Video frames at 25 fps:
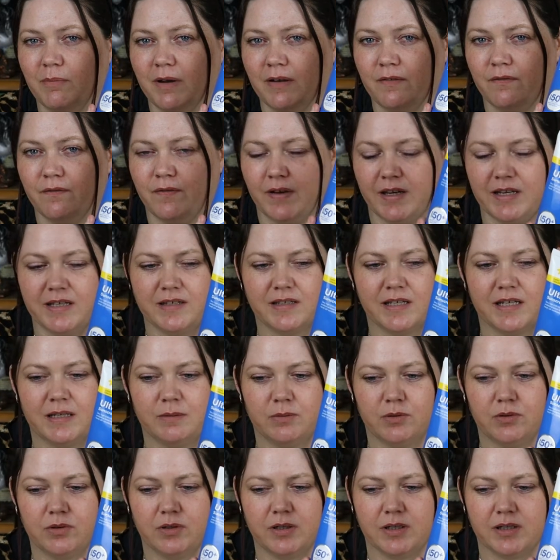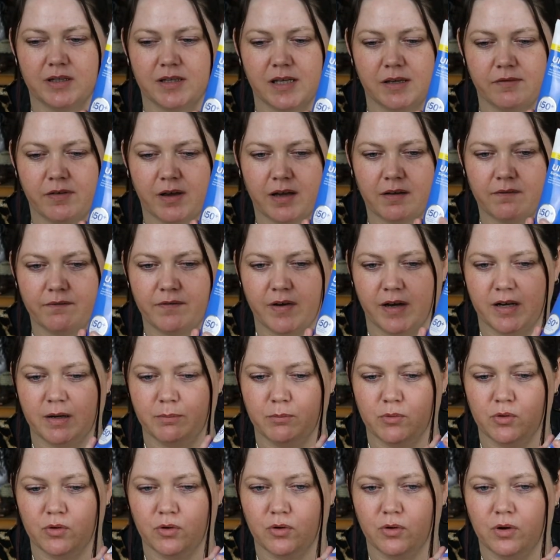not my face anymore and see if I can find
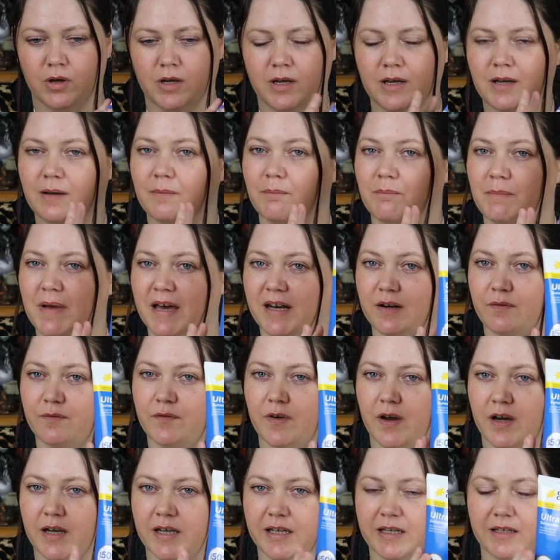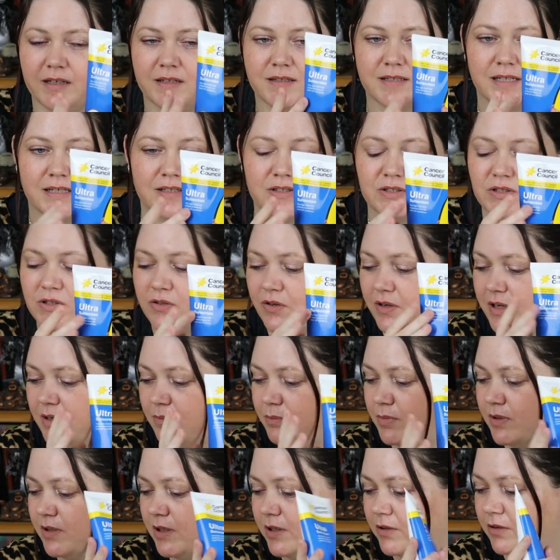a more mattifying
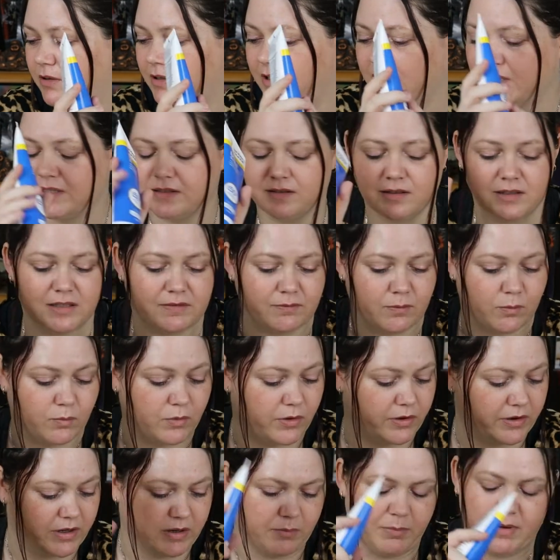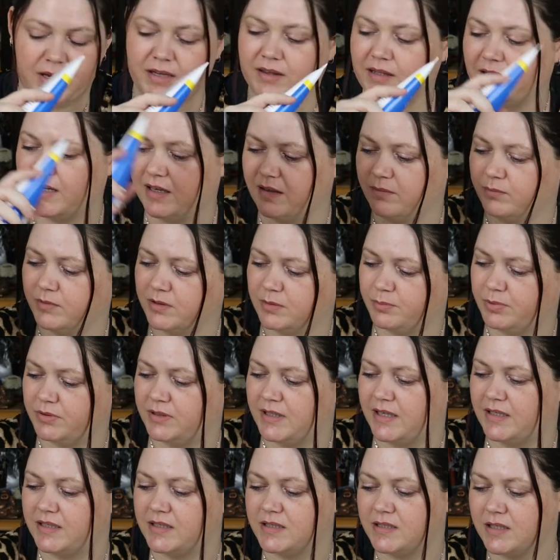sunscreen. But you know what, let's not even worry about that. I'm gonna
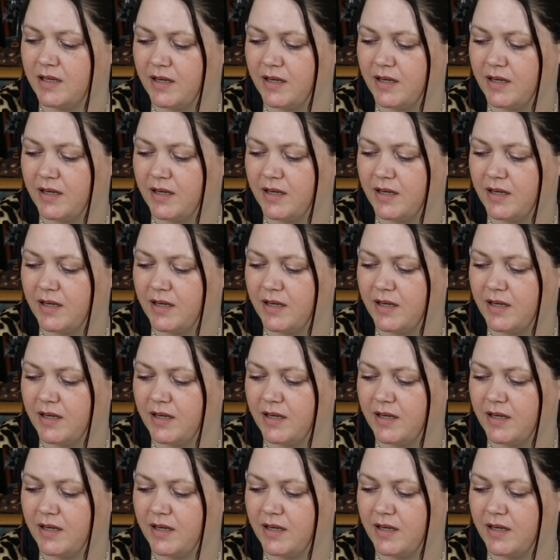put that